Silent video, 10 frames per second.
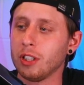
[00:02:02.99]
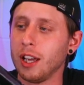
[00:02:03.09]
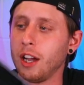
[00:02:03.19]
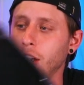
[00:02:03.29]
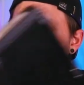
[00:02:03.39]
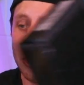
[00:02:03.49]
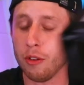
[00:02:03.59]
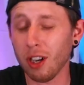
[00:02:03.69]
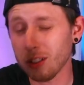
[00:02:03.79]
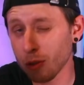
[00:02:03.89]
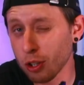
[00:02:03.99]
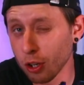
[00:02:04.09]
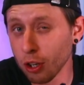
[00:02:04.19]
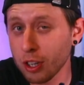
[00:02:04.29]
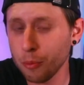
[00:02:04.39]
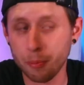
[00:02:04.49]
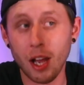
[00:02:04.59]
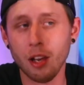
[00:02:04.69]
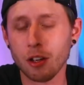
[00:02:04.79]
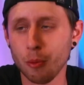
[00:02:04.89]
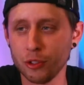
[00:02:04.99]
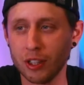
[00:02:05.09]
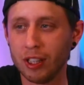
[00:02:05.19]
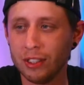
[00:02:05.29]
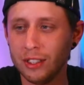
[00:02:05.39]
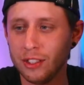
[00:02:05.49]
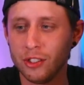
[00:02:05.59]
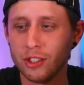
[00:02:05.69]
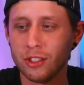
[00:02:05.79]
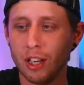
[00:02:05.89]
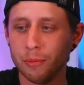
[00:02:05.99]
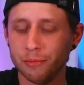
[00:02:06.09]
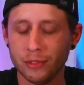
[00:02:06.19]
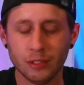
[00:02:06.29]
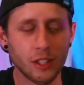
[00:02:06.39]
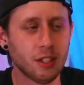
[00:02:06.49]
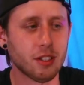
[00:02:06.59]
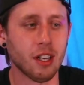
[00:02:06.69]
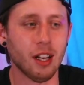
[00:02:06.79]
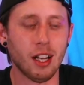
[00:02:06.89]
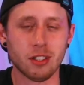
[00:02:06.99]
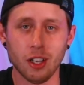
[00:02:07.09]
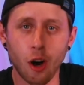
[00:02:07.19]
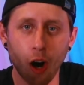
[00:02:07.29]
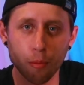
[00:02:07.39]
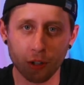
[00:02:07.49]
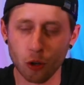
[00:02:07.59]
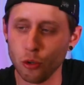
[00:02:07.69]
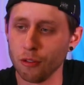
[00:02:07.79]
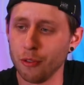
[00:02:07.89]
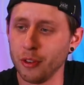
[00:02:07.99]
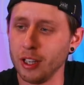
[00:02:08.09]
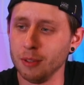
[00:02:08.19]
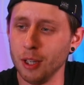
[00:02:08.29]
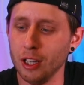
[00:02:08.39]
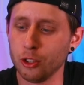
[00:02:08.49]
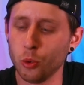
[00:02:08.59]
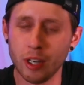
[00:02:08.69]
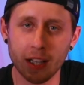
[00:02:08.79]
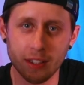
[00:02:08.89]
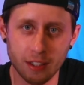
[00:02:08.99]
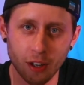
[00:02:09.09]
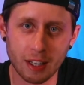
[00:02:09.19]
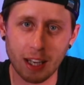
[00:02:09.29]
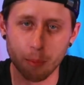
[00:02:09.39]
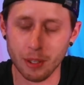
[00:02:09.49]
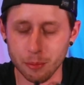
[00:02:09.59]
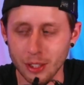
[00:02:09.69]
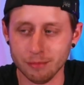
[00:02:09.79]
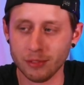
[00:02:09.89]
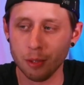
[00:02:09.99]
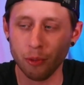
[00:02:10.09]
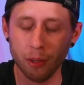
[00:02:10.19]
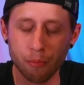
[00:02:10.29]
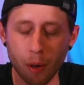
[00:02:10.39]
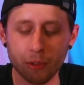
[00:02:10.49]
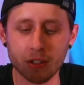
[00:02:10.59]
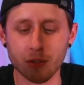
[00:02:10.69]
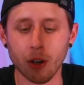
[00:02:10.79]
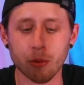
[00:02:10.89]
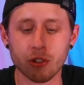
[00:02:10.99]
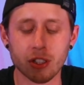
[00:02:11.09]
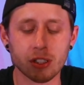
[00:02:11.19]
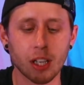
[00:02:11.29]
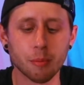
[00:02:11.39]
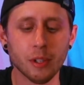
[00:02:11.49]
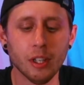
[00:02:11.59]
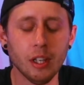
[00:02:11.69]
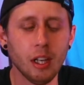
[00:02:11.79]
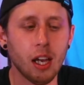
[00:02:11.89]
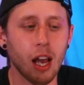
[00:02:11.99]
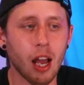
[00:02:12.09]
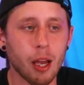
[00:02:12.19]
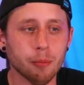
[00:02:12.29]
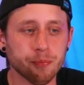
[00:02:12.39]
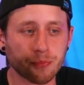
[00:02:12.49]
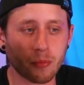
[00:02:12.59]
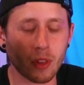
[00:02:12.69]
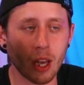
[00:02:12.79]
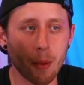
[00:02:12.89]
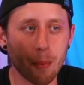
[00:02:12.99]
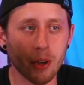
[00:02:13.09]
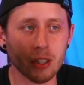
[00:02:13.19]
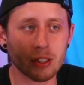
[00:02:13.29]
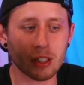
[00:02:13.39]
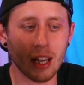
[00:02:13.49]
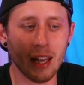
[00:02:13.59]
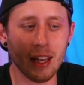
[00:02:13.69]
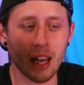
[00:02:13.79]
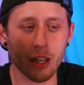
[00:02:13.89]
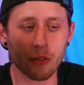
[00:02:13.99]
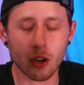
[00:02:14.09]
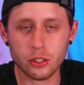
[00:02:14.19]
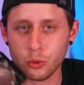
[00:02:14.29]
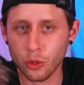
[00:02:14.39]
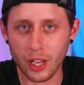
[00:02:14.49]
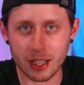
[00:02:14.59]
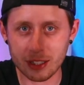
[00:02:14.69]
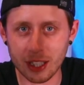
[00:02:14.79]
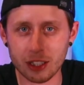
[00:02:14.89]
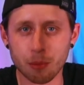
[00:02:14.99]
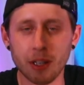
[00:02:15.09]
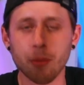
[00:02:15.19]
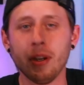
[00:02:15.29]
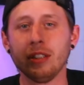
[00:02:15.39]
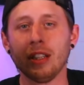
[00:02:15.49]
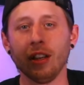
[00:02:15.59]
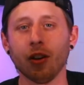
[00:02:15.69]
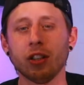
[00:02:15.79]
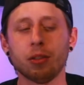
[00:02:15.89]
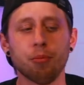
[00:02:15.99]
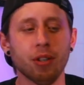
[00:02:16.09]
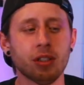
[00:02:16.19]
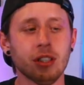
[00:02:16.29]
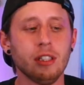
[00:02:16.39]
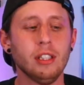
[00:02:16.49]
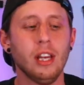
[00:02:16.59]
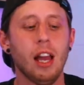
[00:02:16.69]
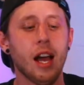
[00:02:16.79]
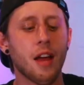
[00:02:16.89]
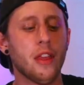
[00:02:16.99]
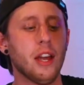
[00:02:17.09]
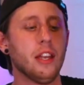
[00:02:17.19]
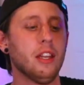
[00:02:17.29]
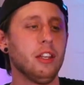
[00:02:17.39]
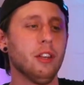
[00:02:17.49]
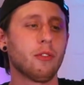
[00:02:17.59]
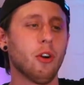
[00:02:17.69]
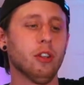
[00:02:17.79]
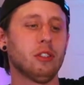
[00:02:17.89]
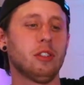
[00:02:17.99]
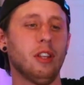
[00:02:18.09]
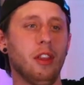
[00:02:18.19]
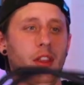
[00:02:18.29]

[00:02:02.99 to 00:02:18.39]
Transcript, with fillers: an AIO. There are some good looking, better looking ones than this. This is just, um, this is a, actually a hybrid cooler off a, a 2080 Ti Kingpin, but the, the, premise is very much the same. Um, but yeah, you've gone to all that extent to make your PC look nice and pretty, and then you've got